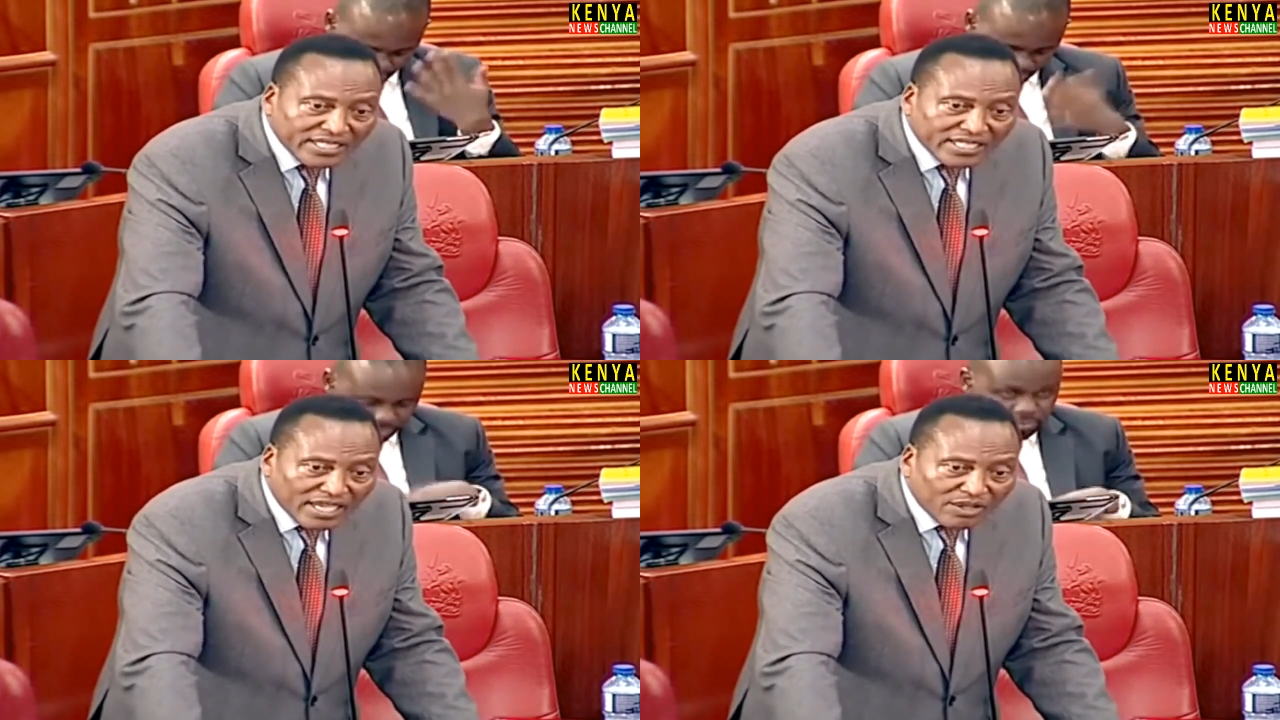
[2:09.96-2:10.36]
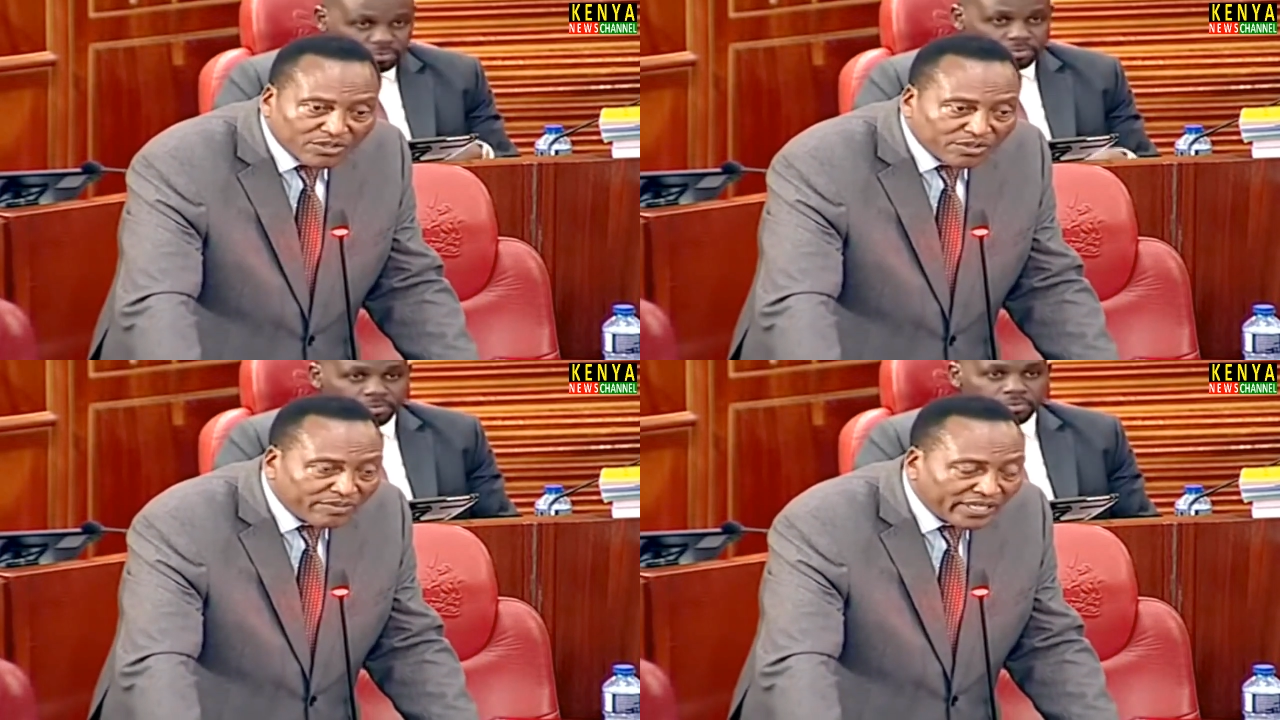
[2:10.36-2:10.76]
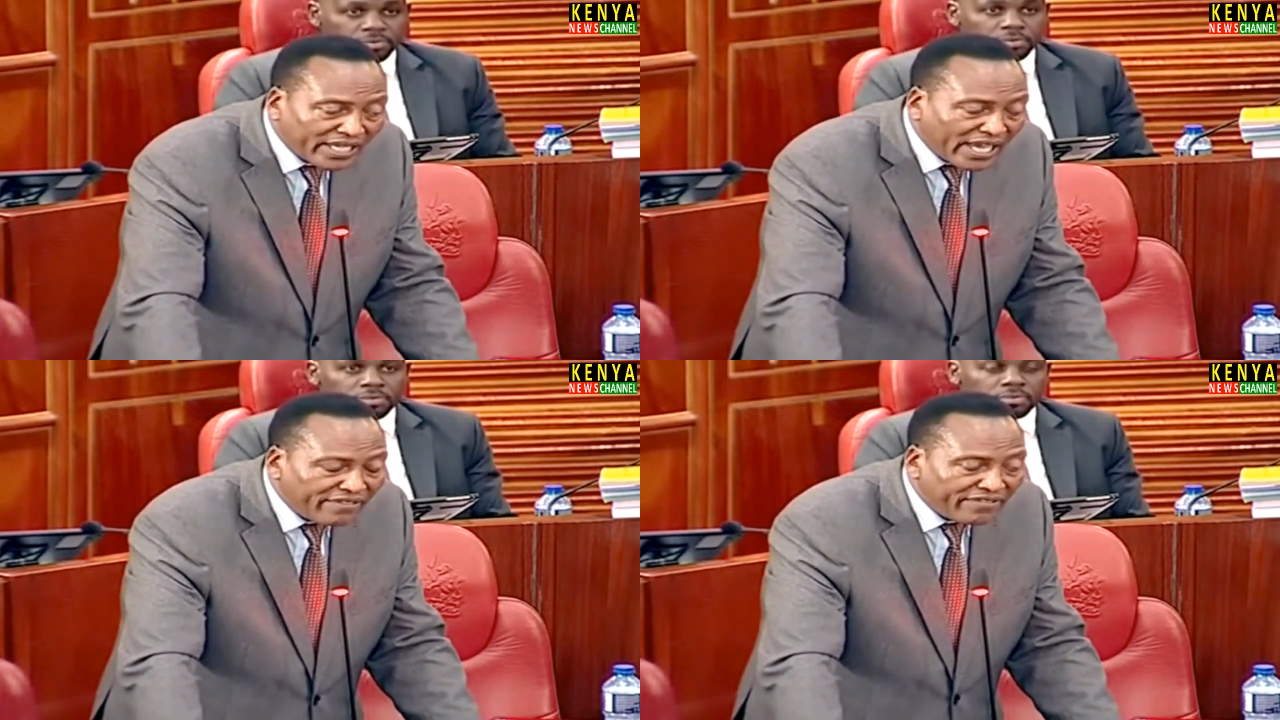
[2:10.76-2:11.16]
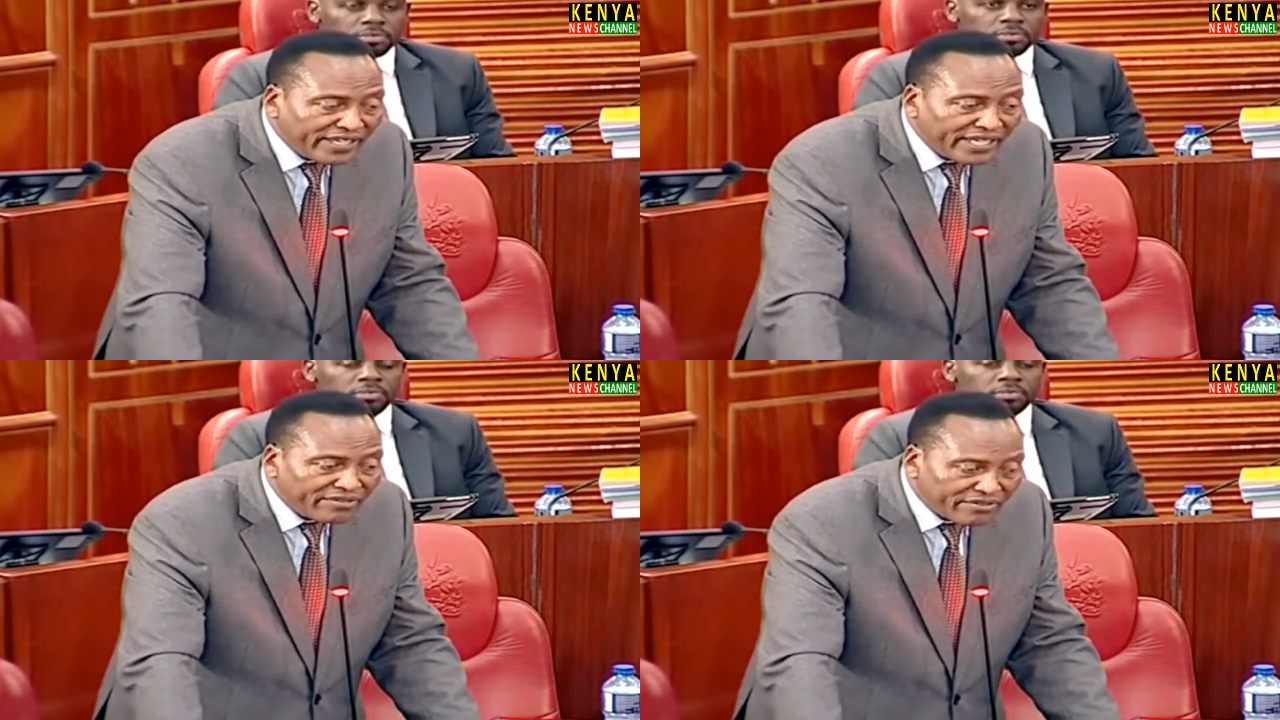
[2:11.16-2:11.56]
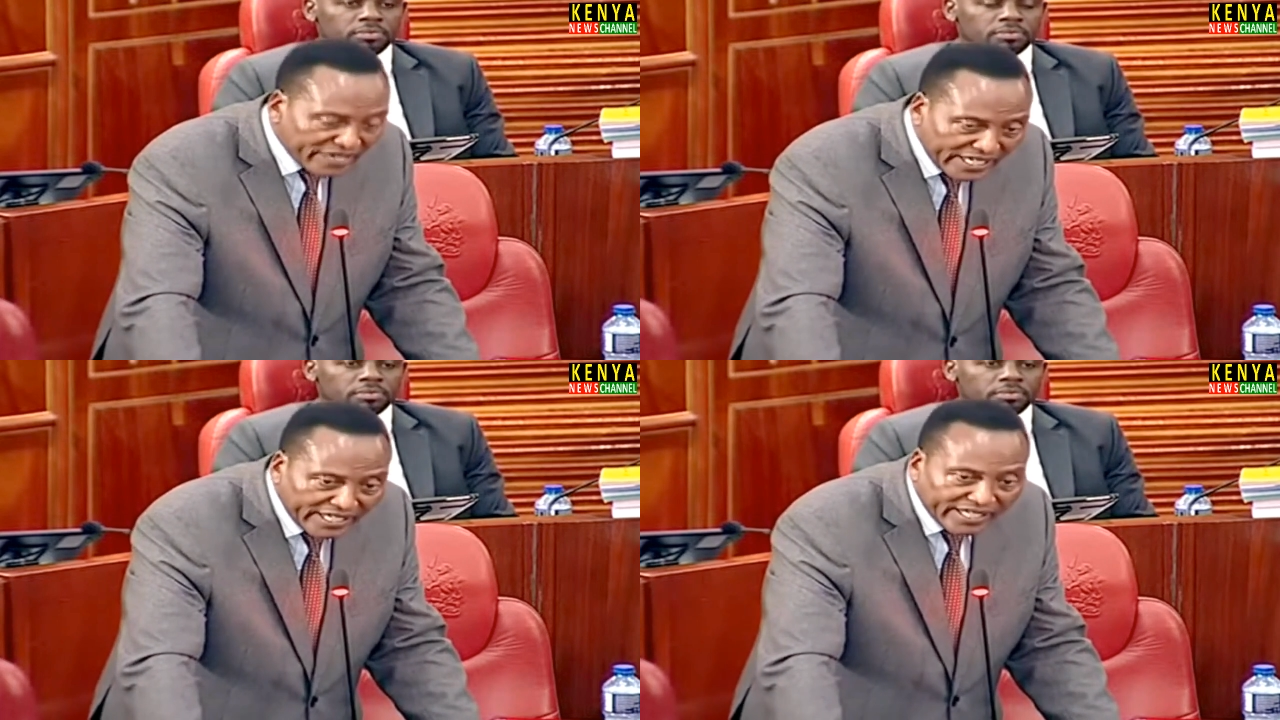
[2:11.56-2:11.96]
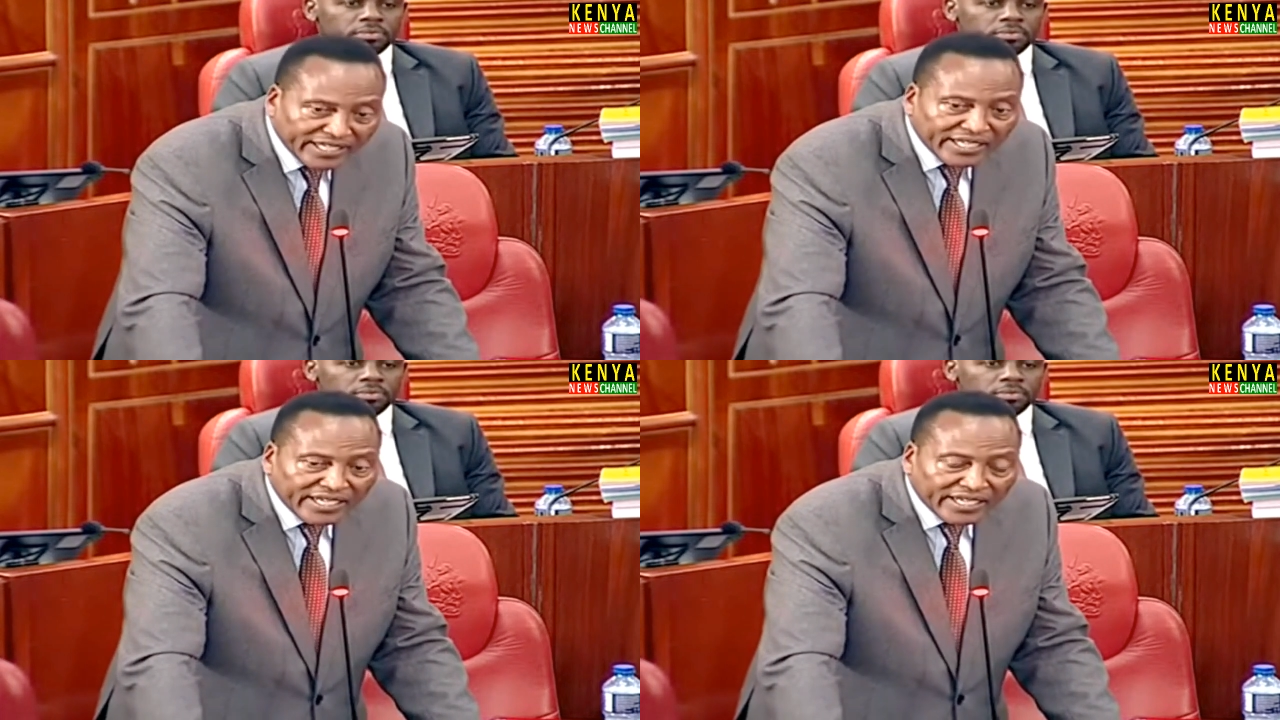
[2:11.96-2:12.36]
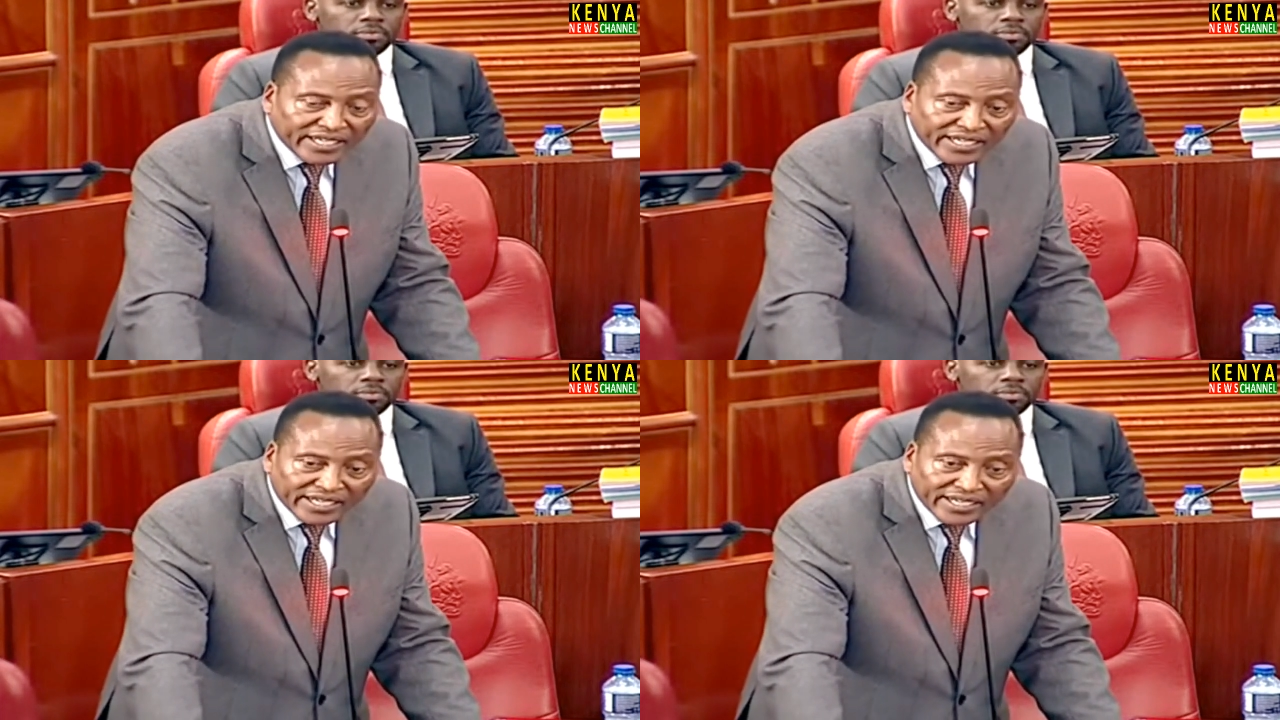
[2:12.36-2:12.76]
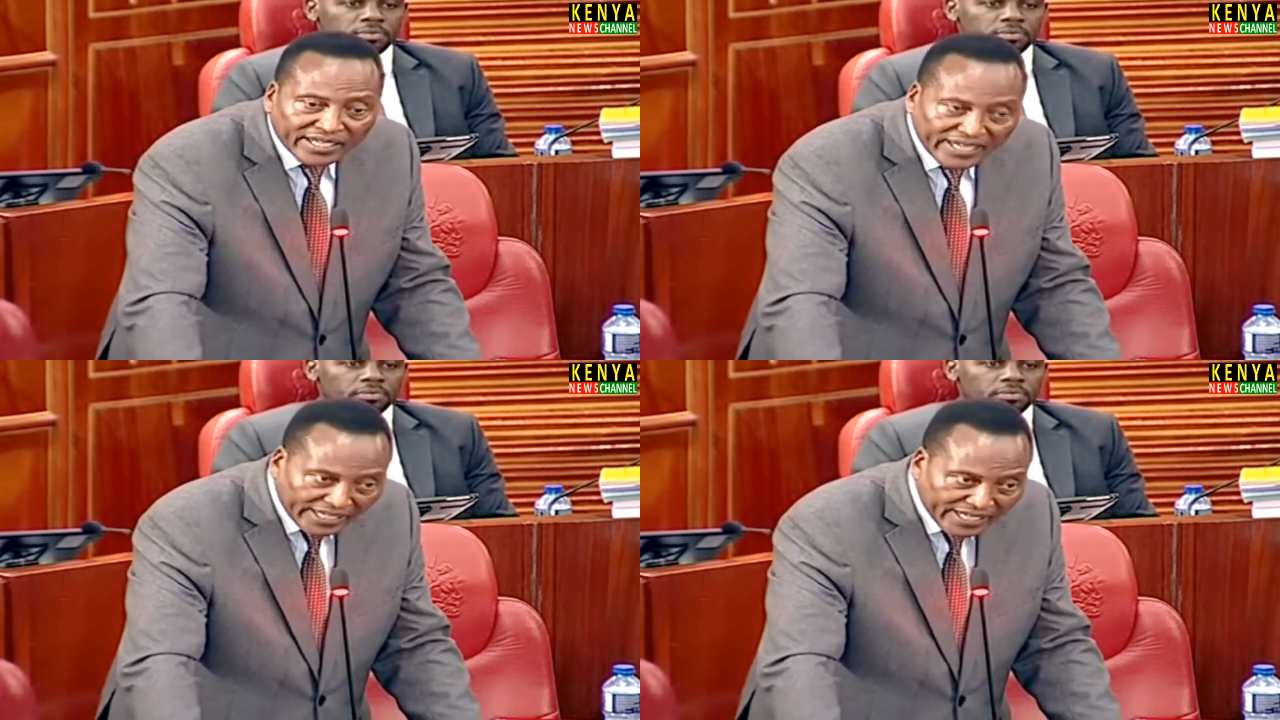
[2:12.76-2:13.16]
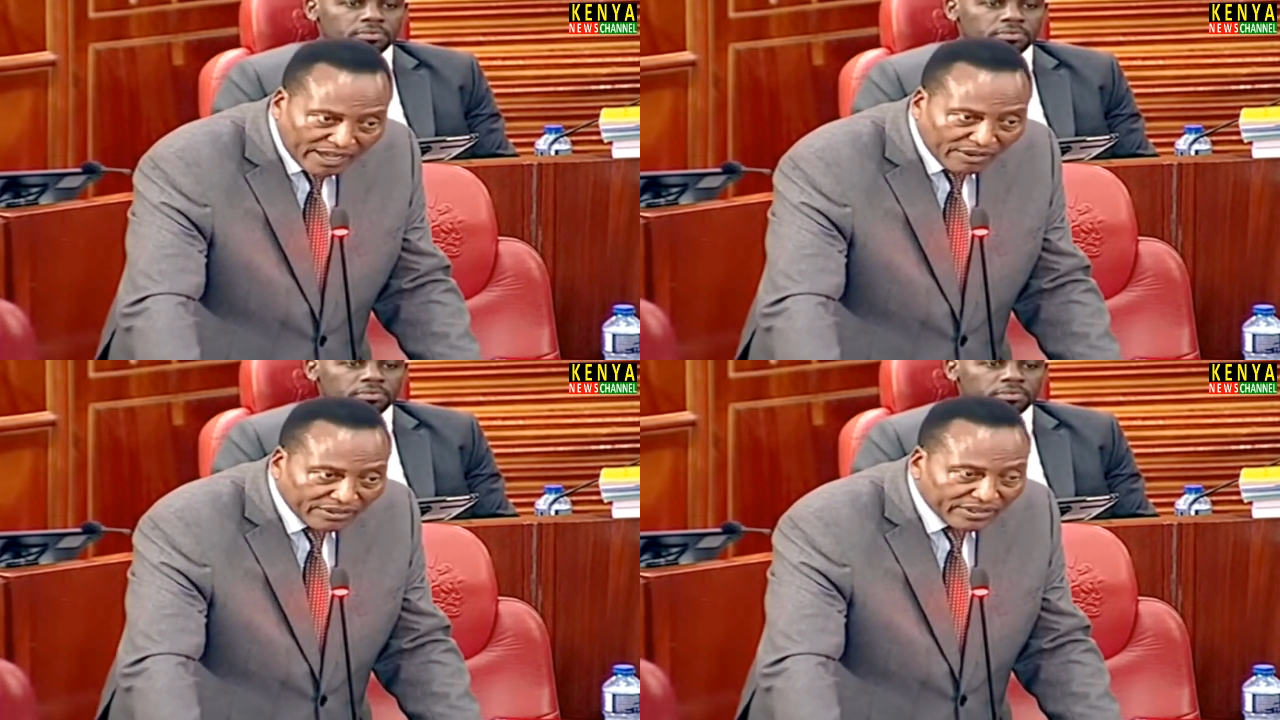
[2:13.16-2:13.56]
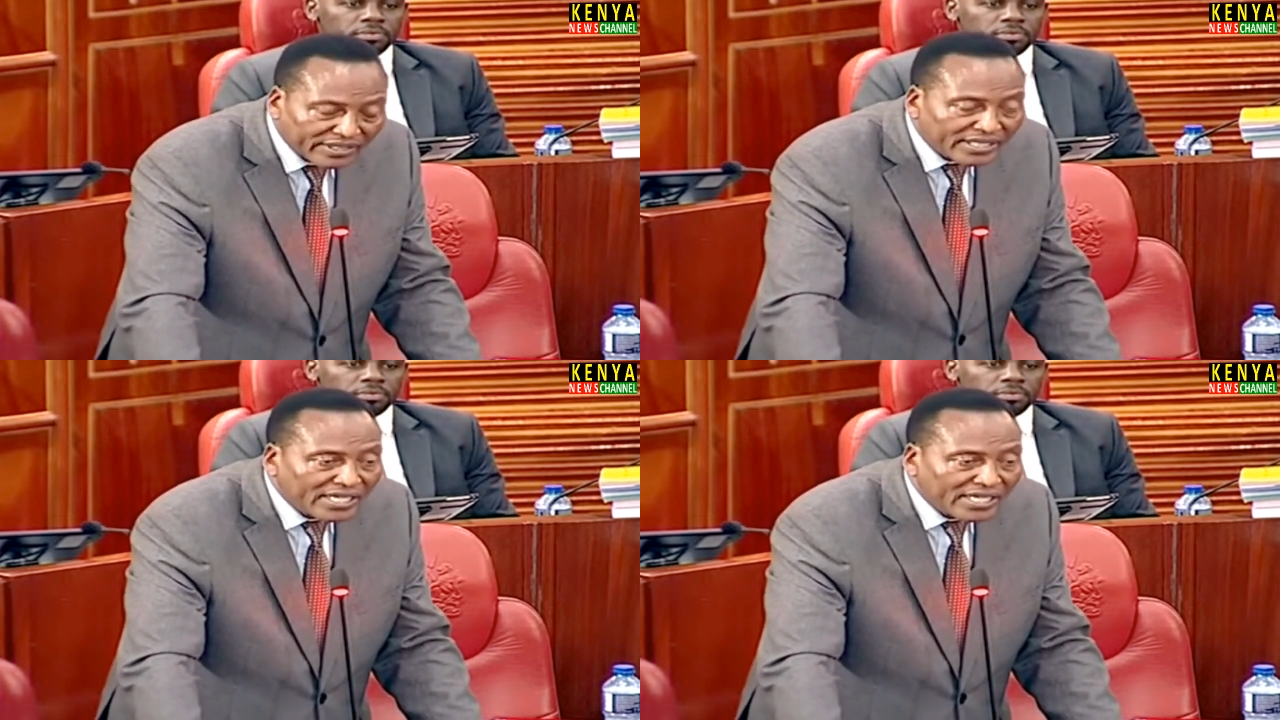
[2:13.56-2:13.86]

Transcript: this house with me. I feel really let down.